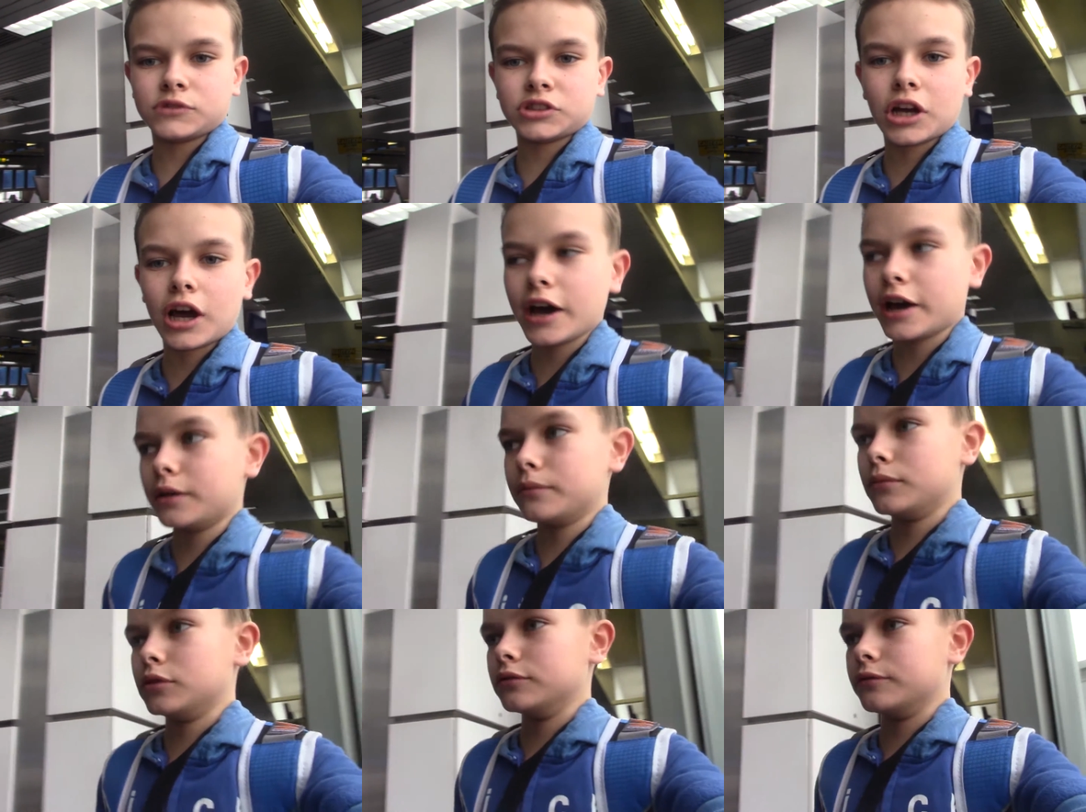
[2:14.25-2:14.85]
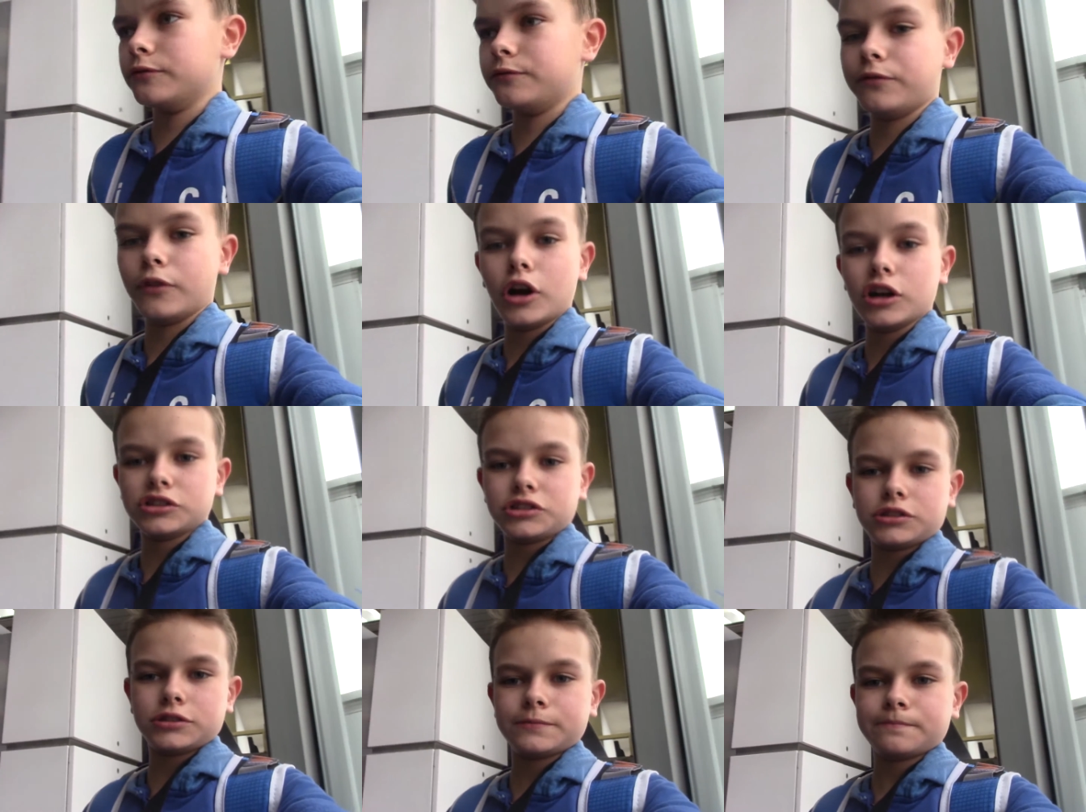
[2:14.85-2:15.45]
time of
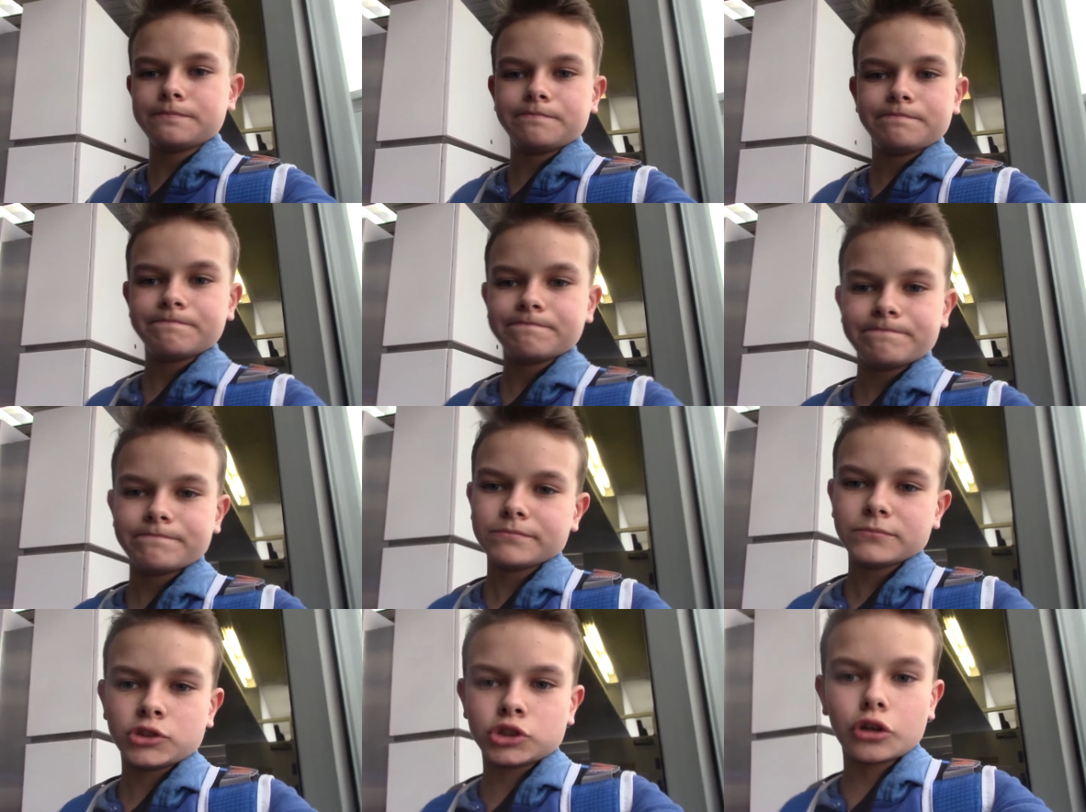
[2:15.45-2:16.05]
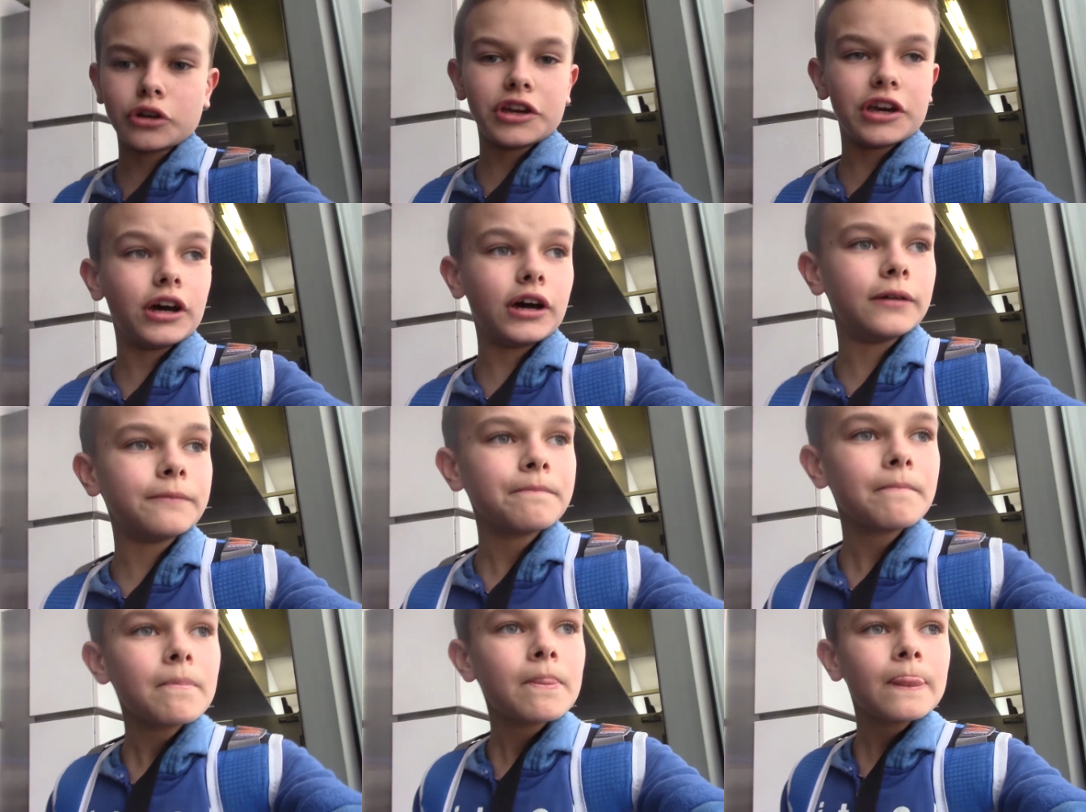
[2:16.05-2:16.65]
us. So
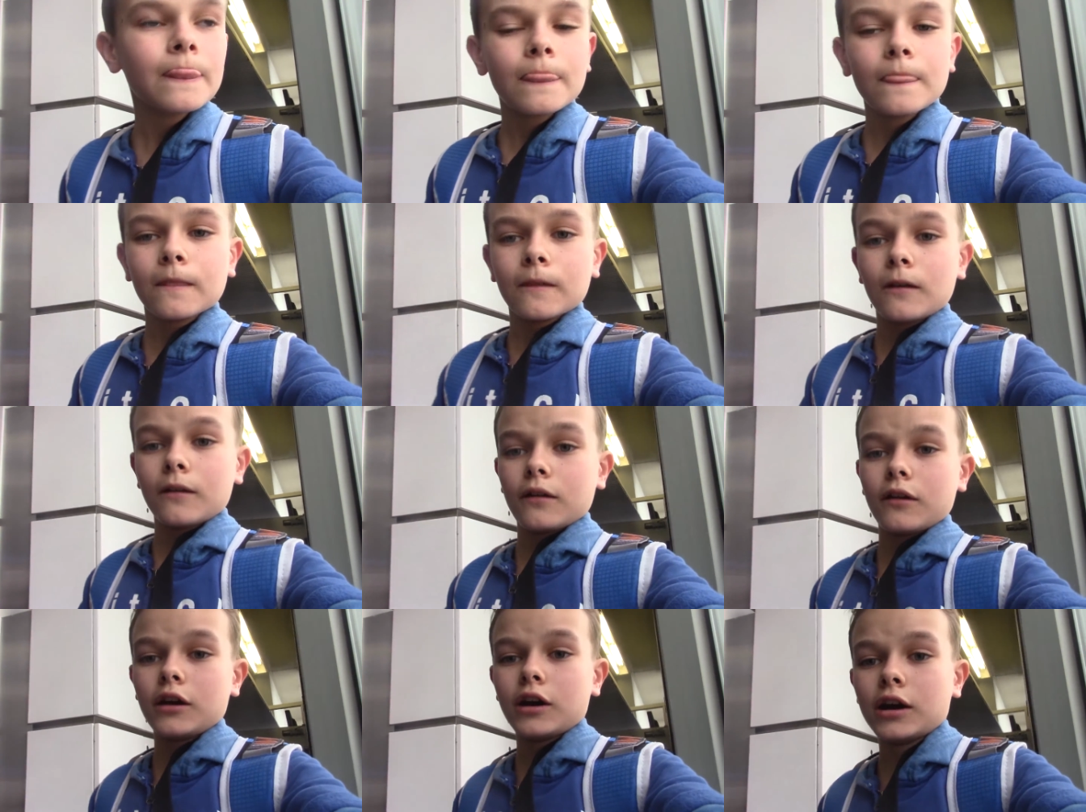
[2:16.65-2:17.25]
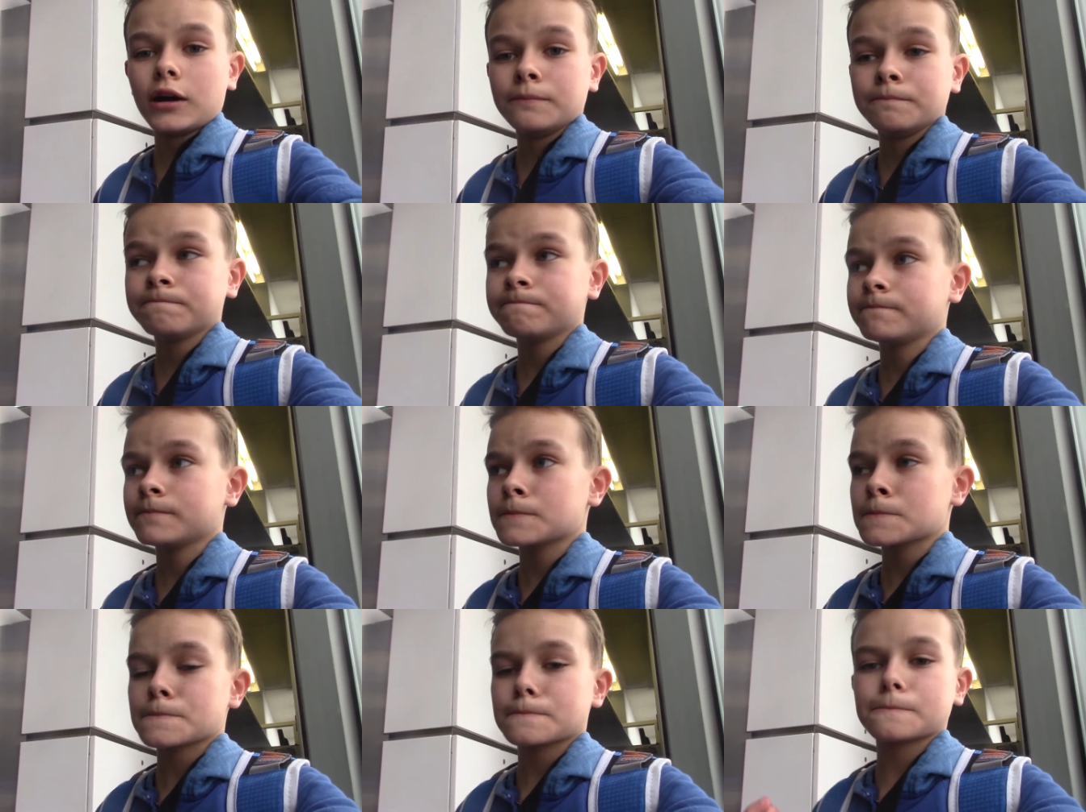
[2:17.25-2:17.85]
yeah, um,
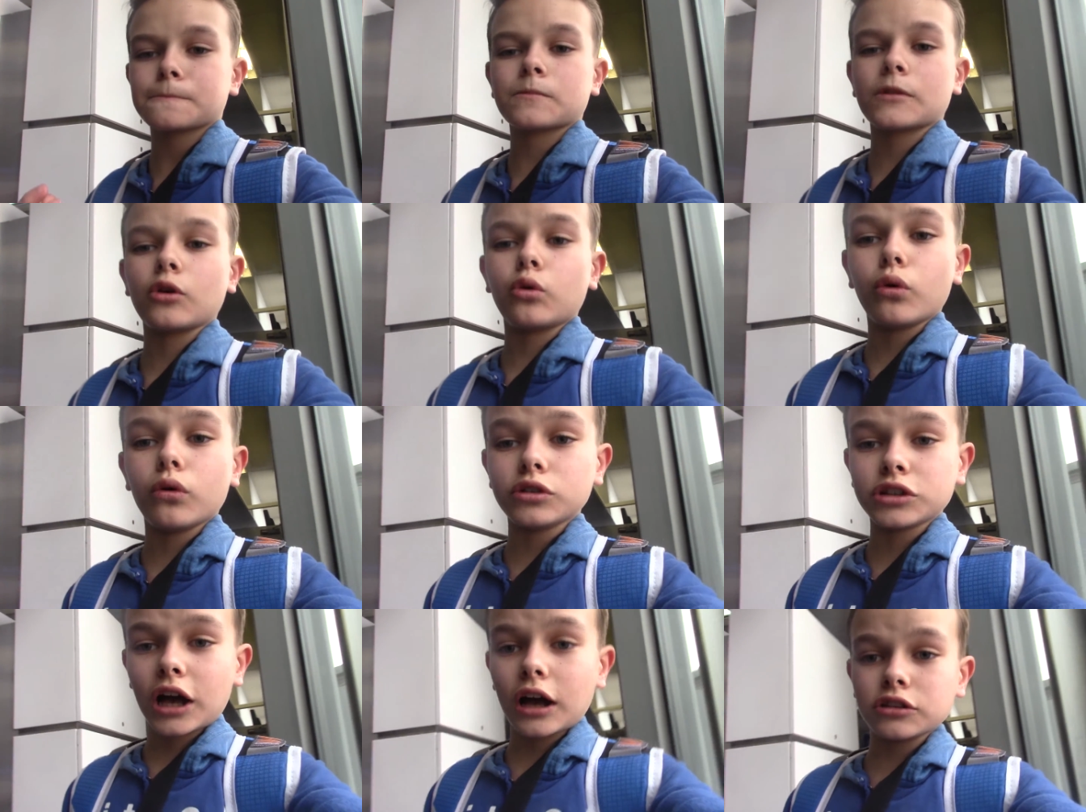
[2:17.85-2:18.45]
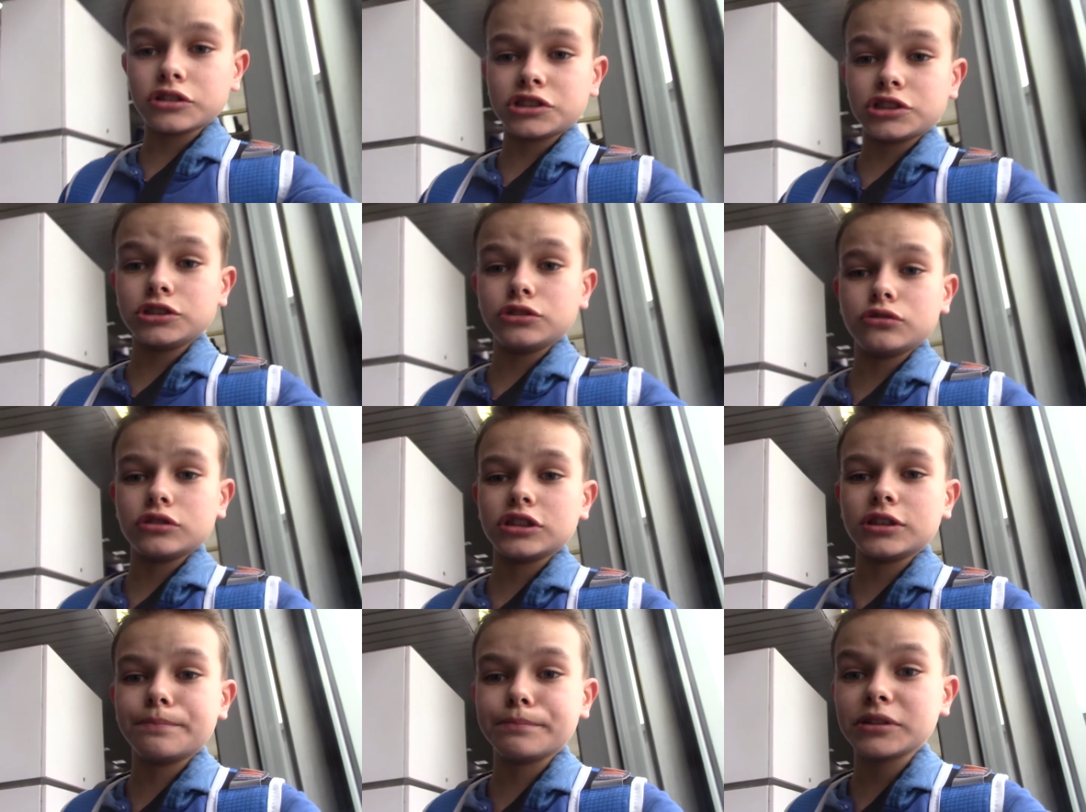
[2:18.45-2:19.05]
I'll see
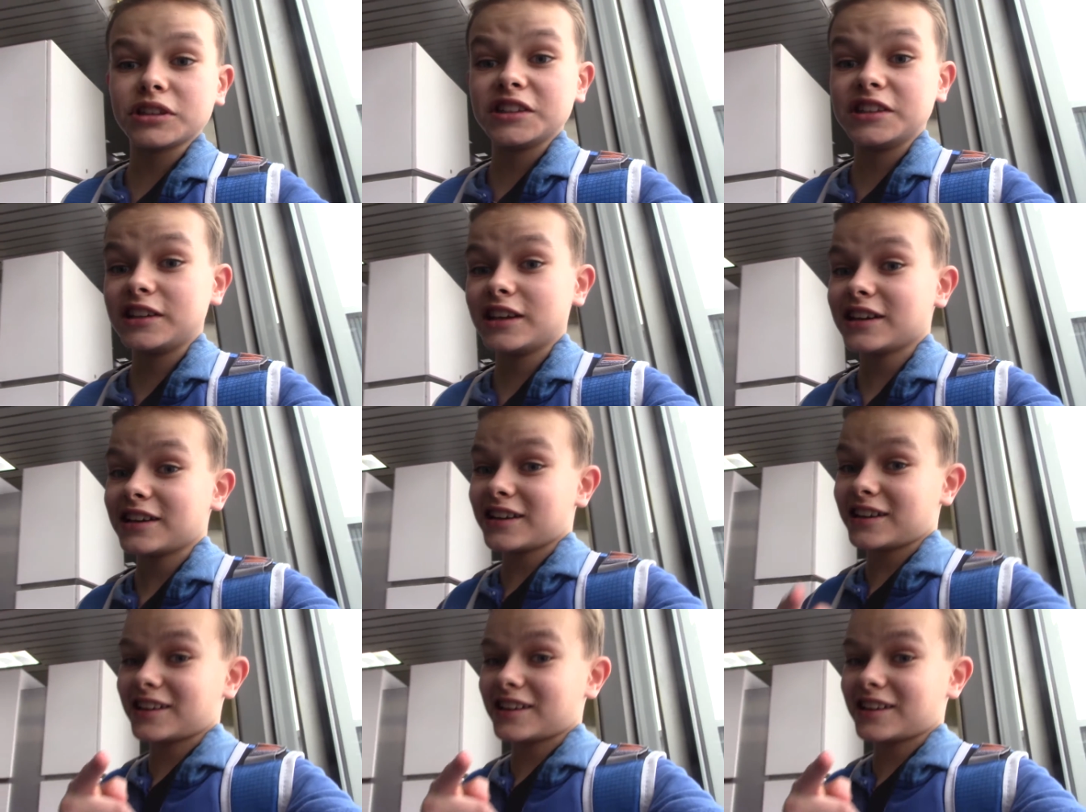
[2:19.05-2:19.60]
you on the plane.